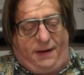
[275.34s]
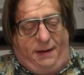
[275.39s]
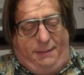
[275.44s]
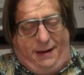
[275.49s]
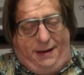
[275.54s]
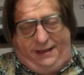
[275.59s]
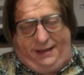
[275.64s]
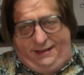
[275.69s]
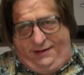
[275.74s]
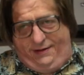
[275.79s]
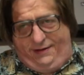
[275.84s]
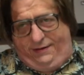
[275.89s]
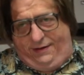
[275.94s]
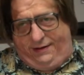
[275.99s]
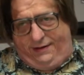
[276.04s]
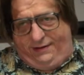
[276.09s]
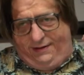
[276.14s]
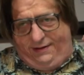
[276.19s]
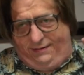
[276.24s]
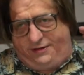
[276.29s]
Micah,
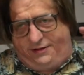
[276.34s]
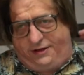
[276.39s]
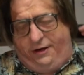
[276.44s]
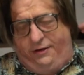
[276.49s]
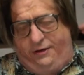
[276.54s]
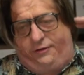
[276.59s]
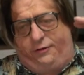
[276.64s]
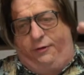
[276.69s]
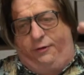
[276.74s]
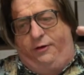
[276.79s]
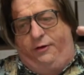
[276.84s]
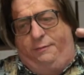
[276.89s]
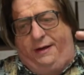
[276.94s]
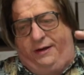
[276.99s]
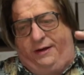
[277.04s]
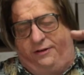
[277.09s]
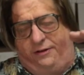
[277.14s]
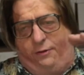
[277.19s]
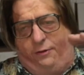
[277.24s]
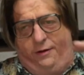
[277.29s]
at the start of the story, is
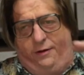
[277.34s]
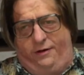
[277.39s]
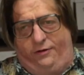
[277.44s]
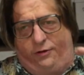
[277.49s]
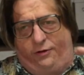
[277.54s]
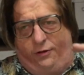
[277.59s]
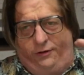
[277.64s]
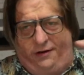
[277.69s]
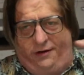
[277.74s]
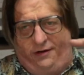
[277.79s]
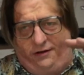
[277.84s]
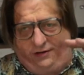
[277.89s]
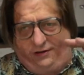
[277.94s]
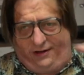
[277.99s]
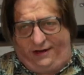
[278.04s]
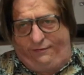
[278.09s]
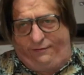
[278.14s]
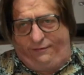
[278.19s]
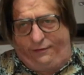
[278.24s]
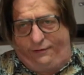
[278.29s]
being sold into
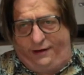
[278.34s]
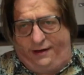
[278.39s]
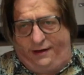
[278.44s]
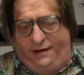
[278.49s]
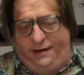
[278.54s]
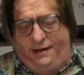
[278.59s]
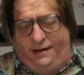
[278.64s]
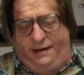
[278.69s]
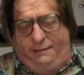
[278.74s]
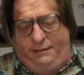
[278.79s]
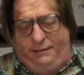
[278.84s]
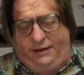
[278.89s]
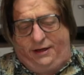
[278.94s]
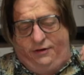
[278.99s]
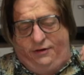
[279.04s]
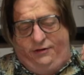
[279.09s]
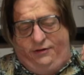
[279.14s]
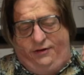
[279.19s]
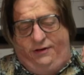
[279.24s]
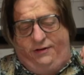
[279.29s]
slavery
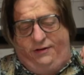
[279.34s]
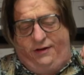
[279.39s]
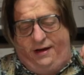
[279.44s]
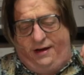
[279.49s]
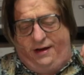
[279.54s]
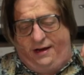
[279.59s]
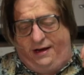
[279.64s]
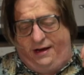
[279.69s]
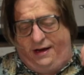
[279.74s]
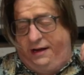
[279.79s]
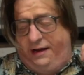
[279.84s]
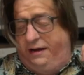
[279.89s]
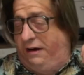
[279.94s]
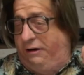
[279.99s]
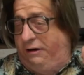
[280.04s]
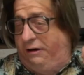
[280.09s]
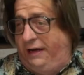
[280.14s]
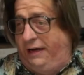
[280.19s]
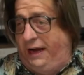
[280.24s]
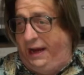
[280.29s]
because she's an
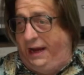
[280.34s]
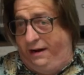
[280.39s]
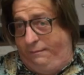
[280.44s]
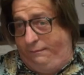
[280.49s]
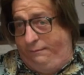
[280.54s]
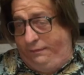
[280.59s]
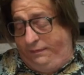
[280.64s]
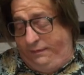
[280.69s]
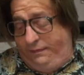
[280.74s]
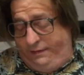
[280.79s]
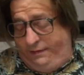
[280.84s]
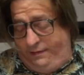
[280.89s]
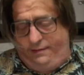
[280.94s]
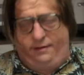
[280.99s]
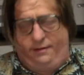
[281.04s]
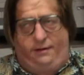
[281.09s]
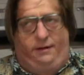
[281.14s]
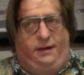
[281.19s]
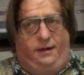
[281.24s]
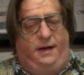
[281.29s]
Arcanum.
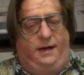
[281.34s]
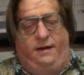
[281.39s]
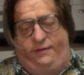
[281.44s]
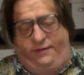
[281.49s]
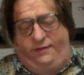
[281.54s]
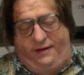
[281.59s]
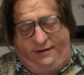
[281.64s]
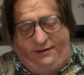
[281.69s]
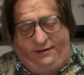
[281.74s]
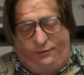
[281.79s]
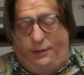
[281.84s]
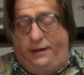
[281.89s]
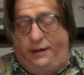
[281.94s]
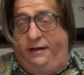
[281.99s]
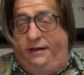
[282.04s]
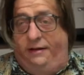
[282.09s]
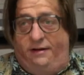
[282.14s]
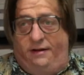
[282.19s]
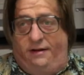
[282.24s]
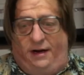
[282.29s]
Arcana? See, and this is where I
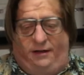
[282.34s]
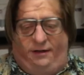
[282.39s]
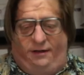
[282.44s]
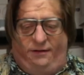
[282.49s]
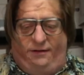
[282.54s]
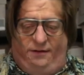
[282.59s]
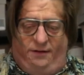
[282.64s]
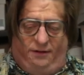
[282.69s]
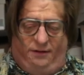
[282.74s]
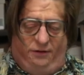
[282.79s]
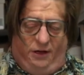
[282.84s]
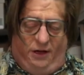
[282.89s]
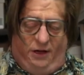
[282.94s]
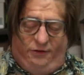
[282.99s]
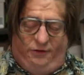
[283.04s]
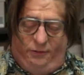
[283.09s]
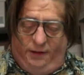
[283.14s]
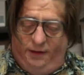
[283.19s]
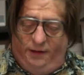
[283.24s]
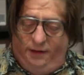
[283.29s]
need the
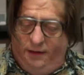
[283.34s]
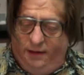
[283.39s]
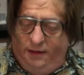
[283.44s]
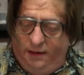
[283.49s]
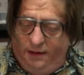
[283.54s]
glossary.